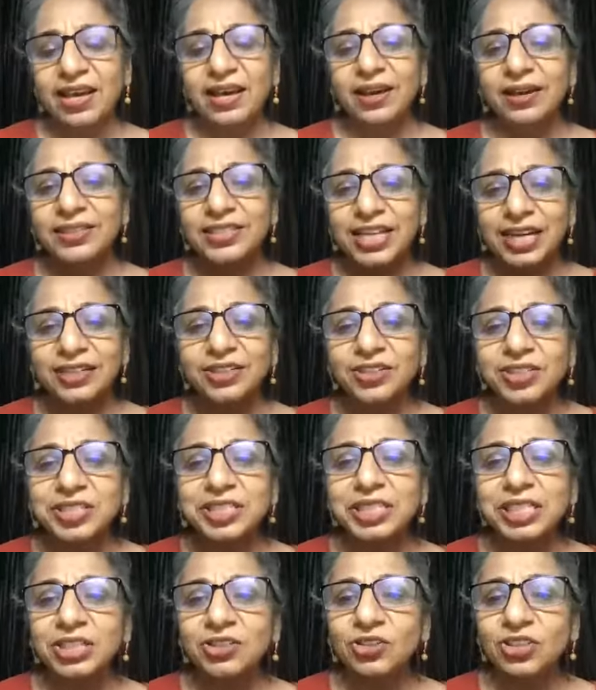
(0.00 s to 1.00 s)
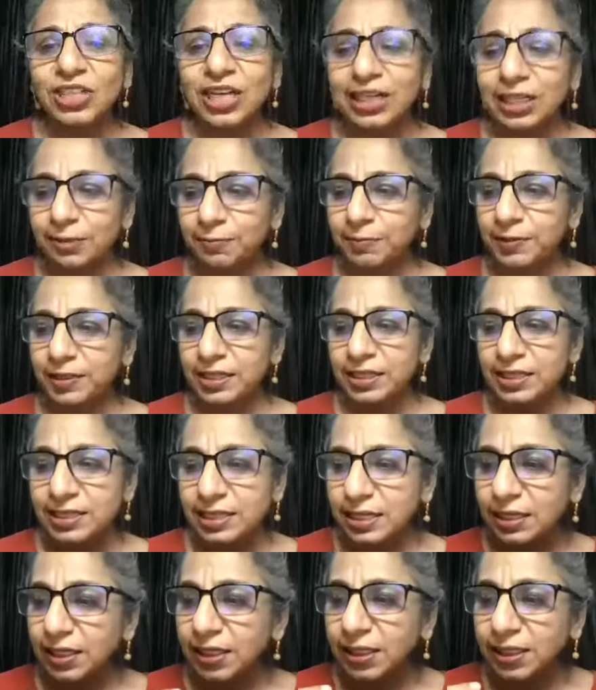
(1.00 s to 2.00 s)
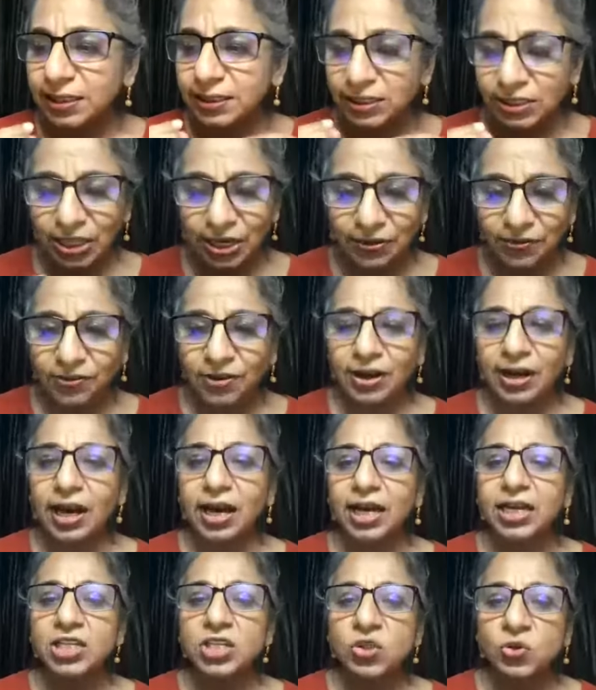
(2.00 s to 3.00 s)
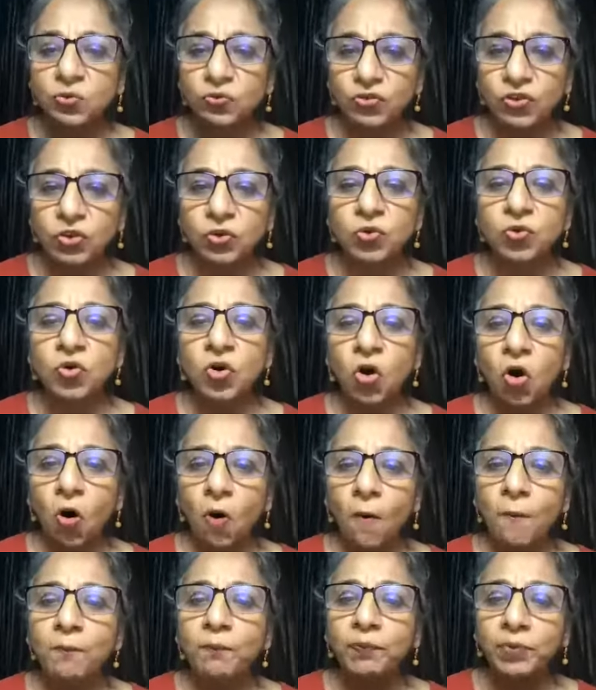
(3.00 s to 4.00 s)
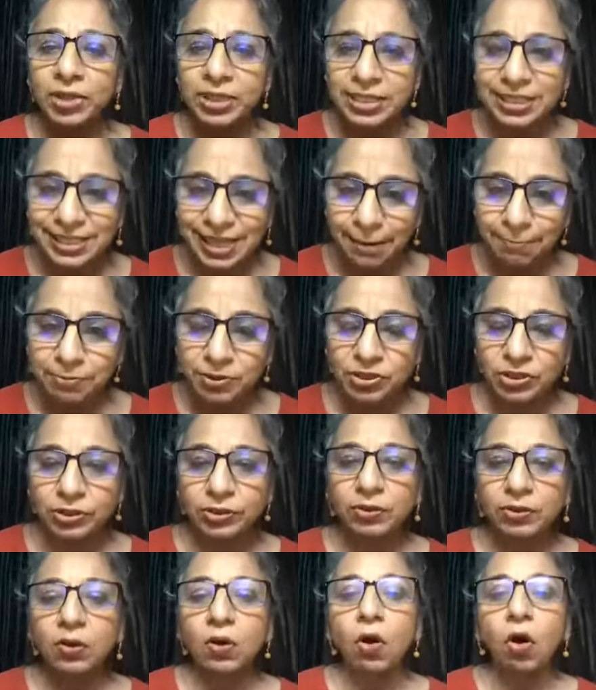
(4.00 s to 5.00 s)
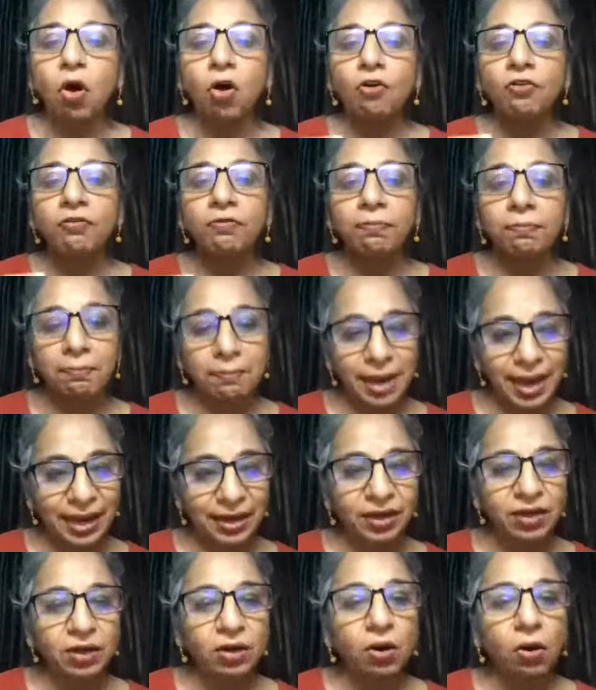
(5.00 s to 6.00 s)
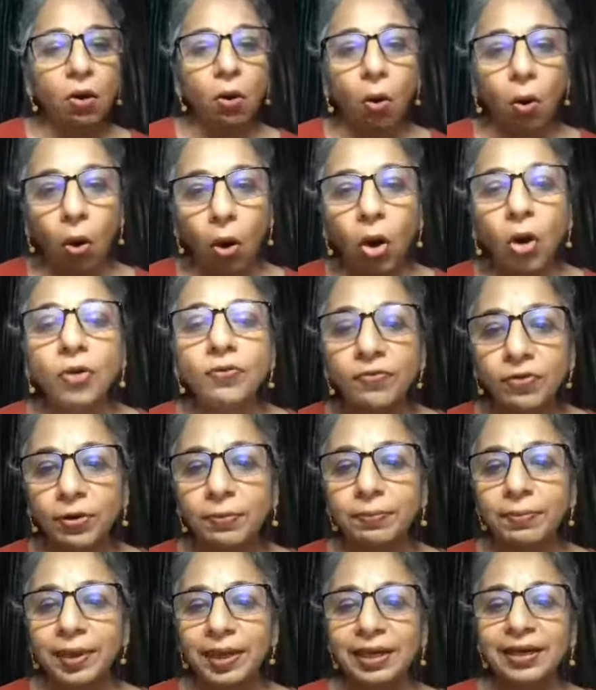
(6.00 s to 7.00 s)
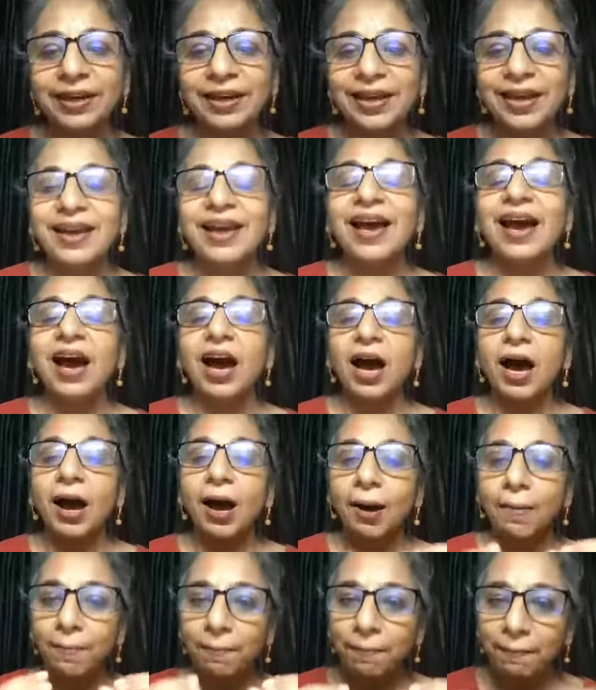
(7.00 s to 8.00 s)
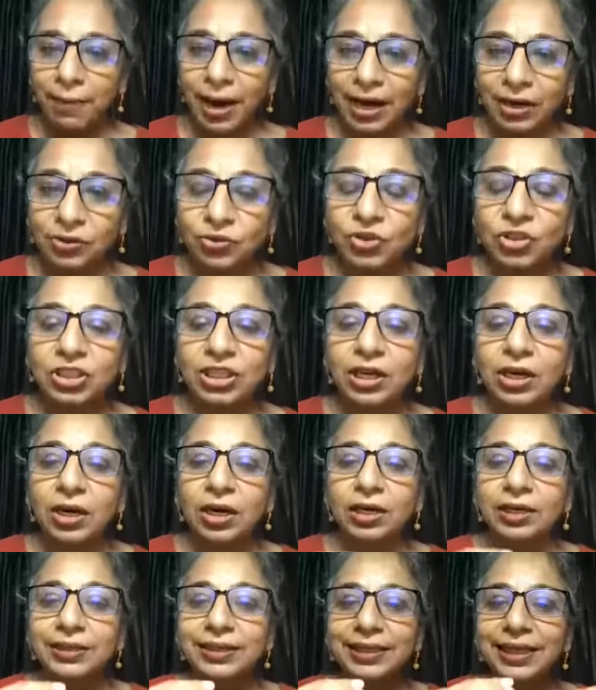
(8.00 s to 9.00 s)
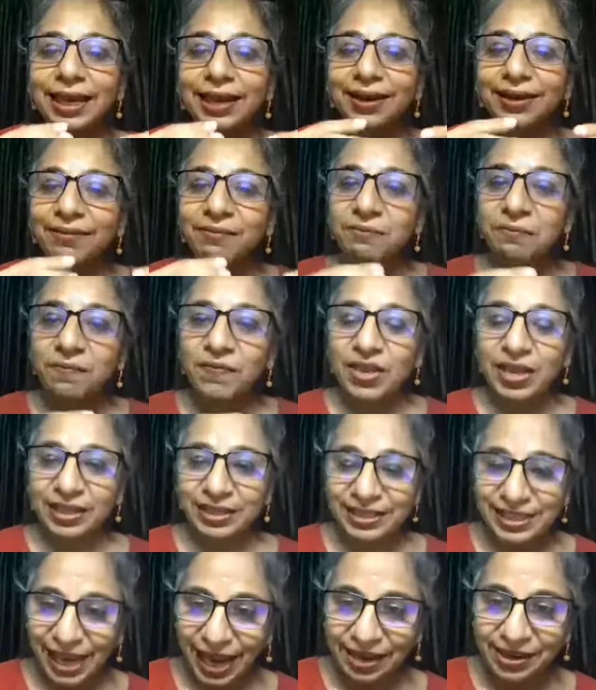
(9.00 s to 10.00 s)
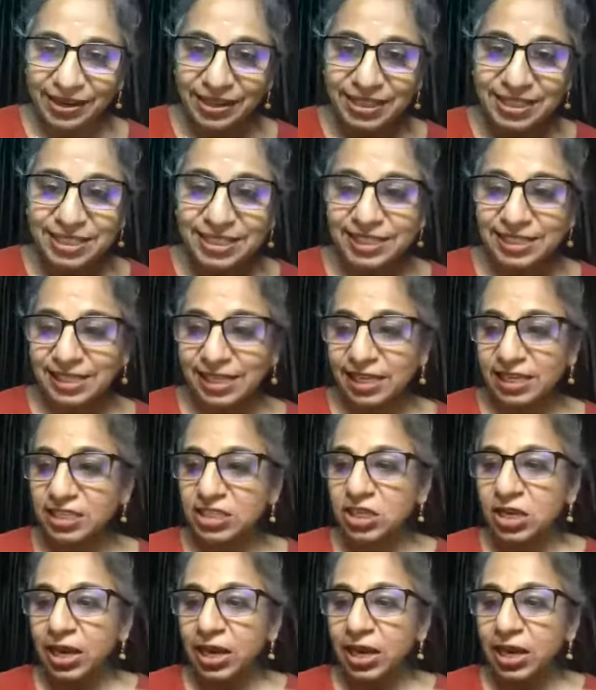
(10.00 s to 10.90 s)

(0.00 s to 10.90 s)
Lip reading: Gender stereotype is a generalized view or perception of men or women about their characteristics